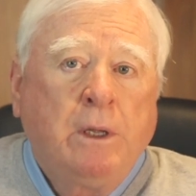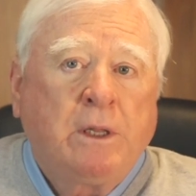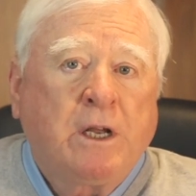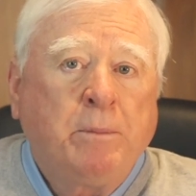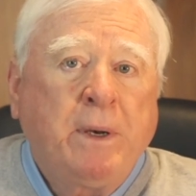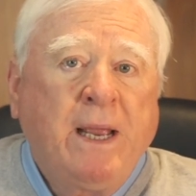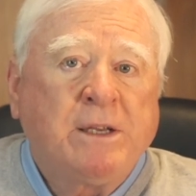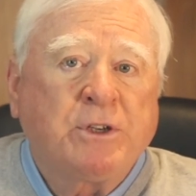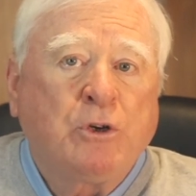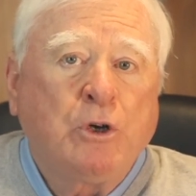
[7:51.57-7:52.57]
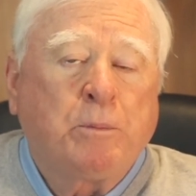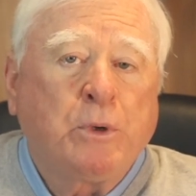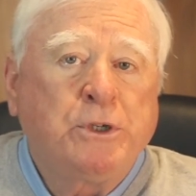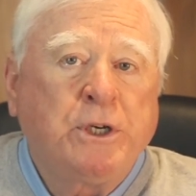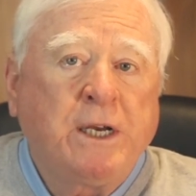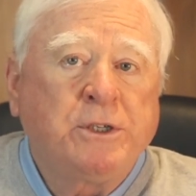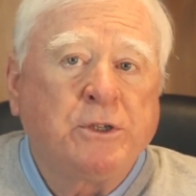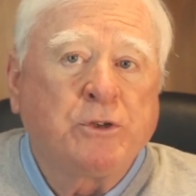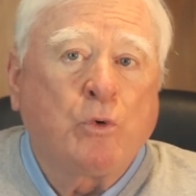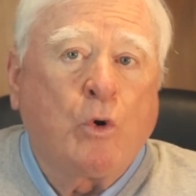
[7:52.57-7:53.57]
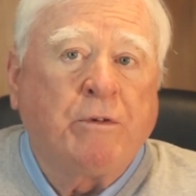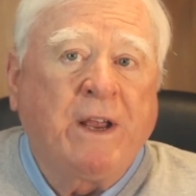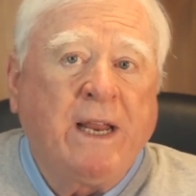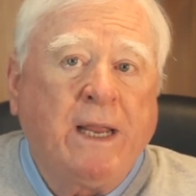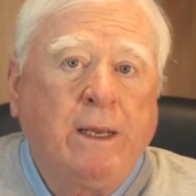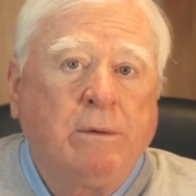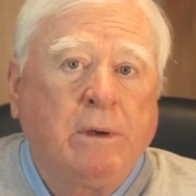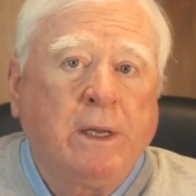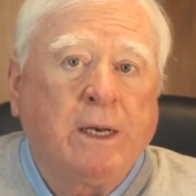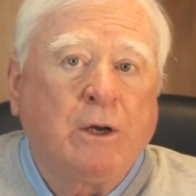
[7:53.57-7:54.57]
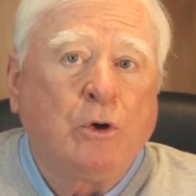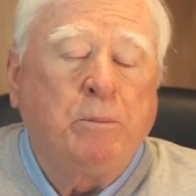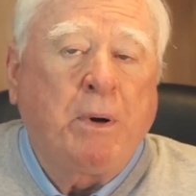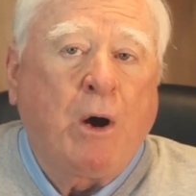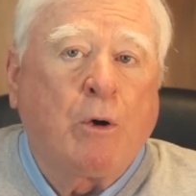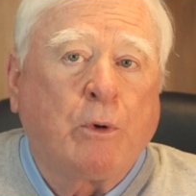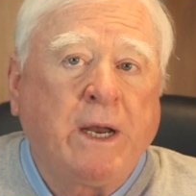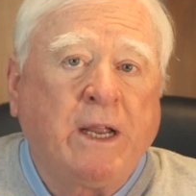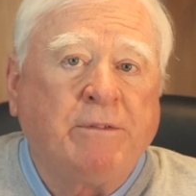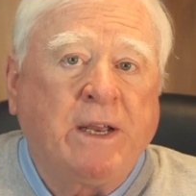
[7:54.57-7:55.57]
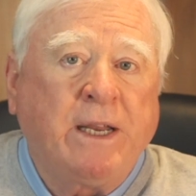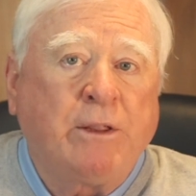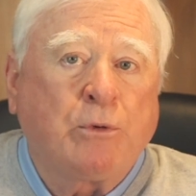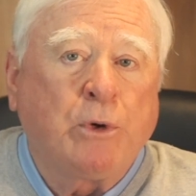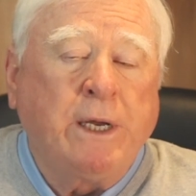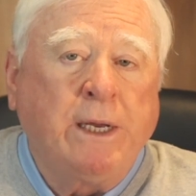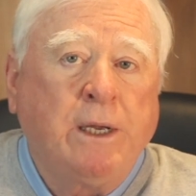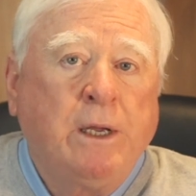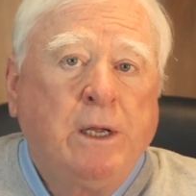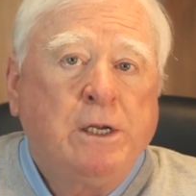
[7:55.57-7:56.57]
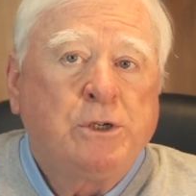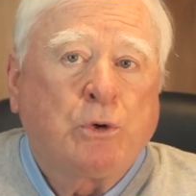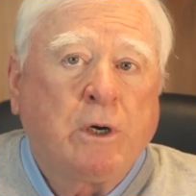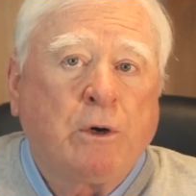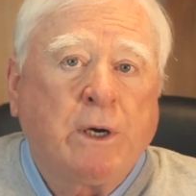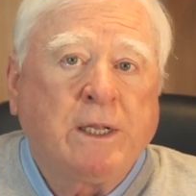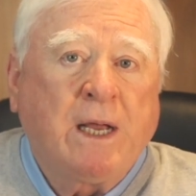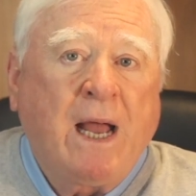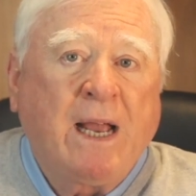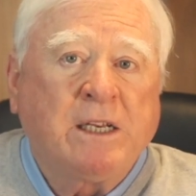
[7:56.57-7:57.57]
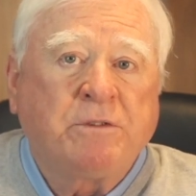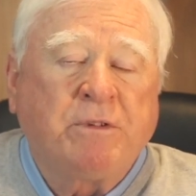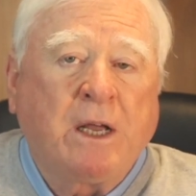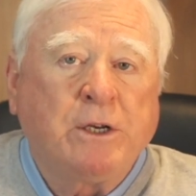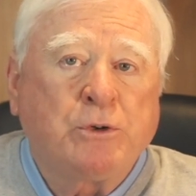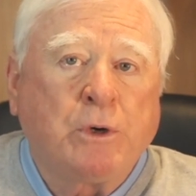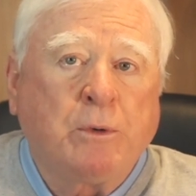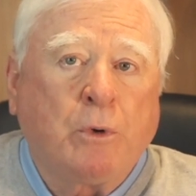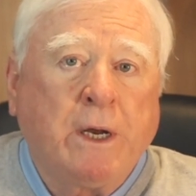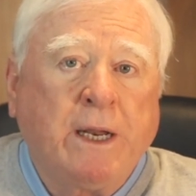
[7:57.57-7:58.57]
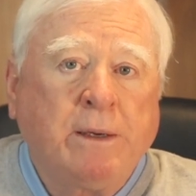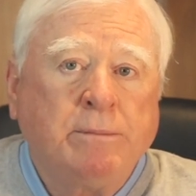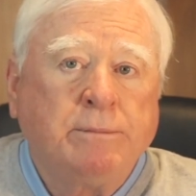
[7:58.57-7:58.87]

The company has a good appreciation score of 80 and a good power rating of 83, triggering the highest value trend rating.